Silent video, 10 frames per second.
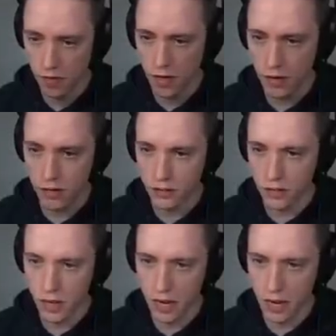And the
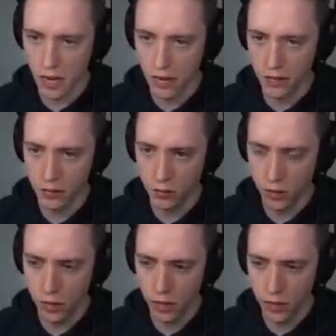sky is
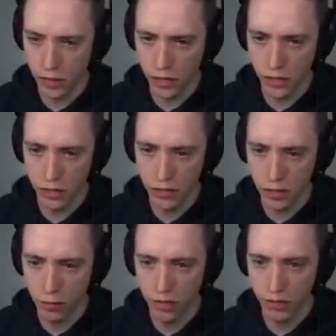gray.
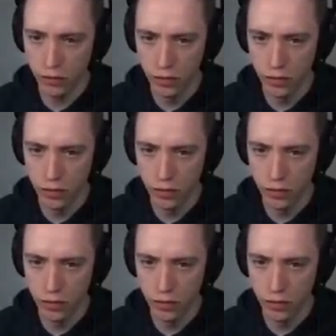I'm gonna heal.